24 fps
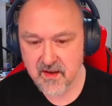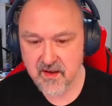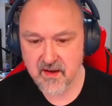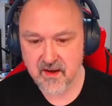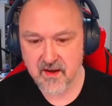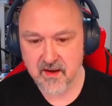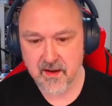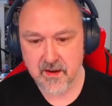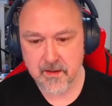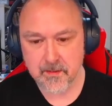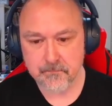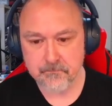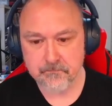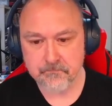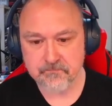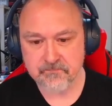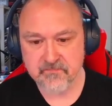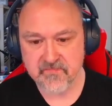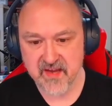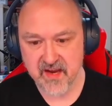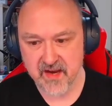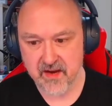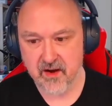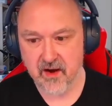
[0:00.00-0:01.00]
Um,
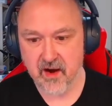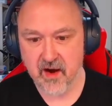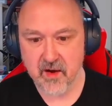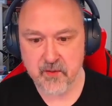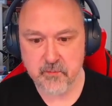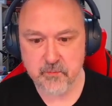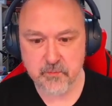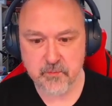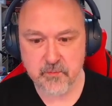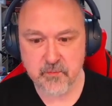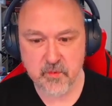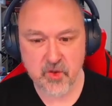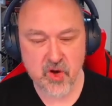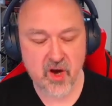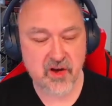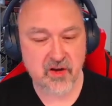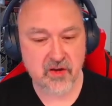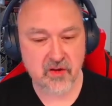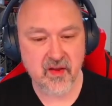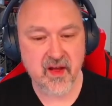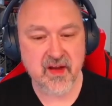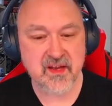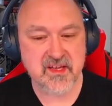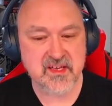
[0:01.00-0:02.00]
yeah, I, kind
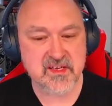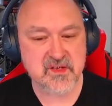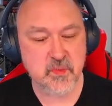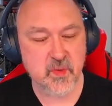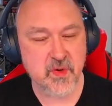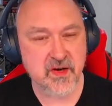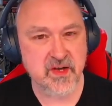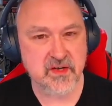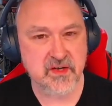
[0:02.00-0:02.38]
of like this one.